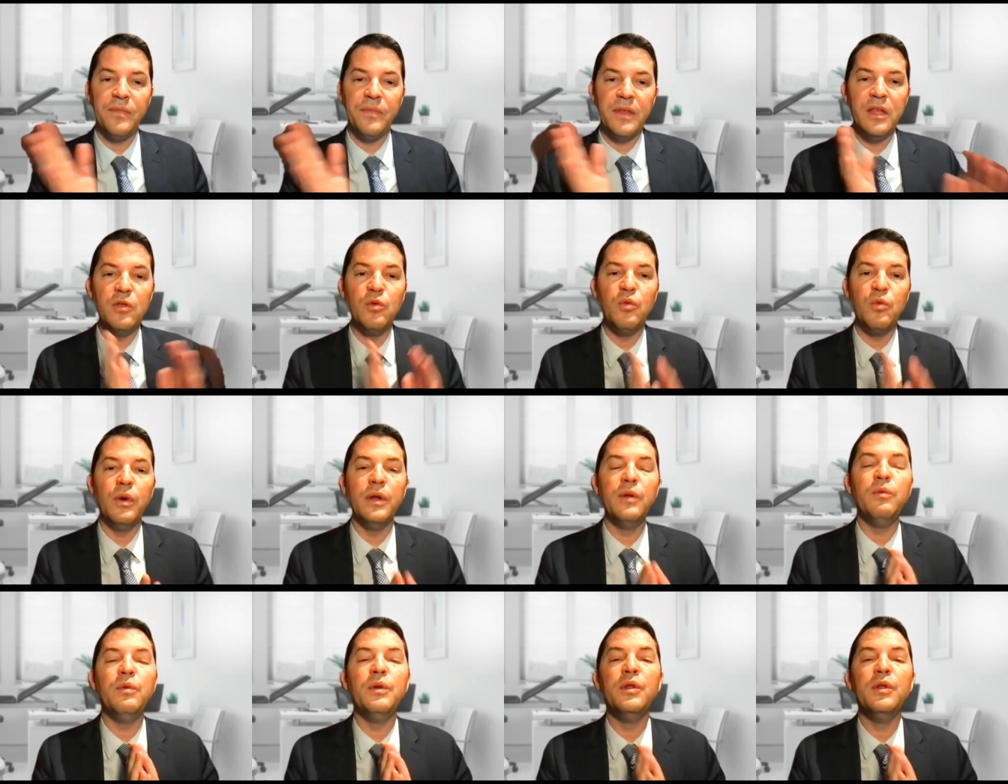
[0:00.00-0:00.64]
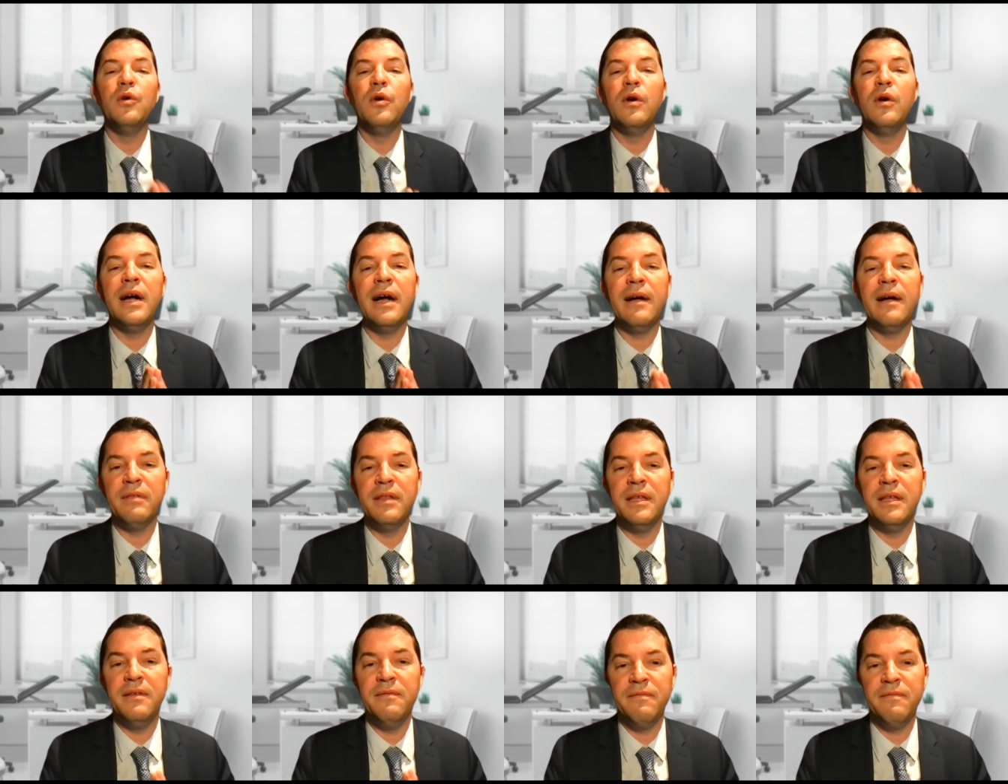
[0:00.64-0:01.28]
is when we don't
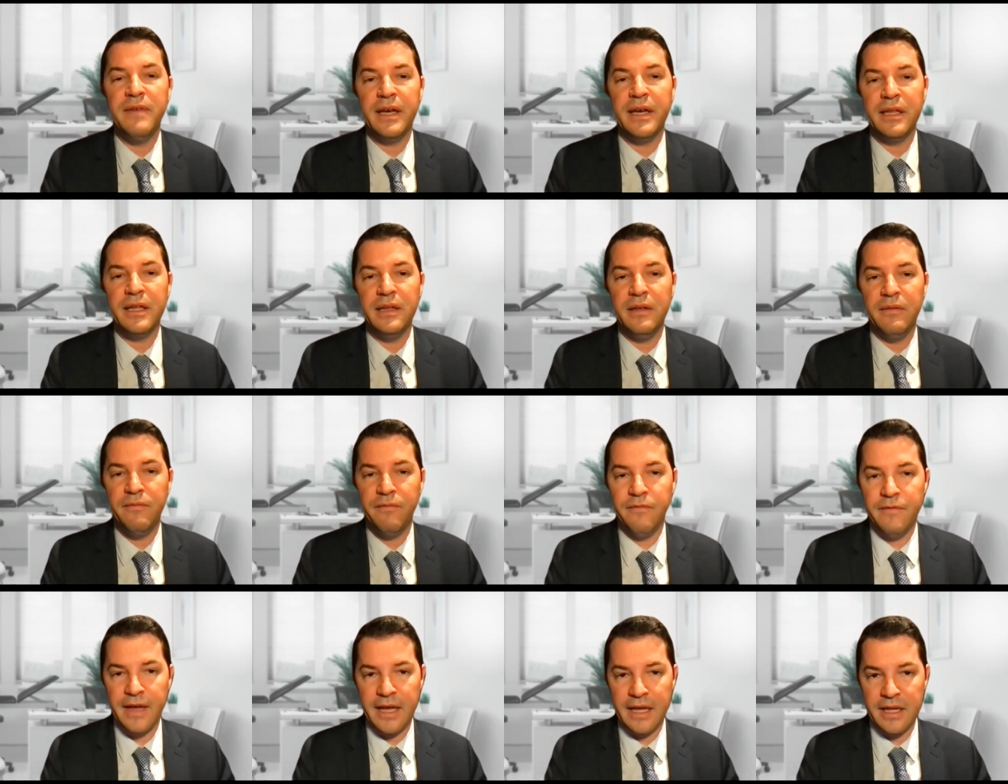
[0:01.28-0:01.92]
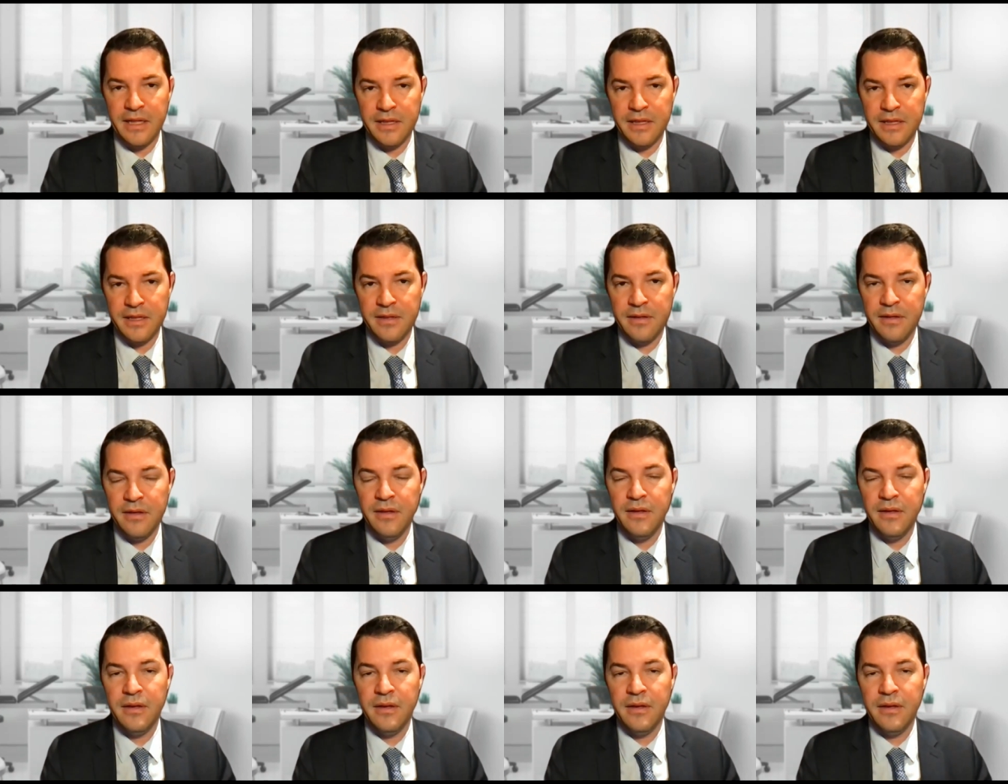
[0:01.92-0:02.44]
have the infective phase.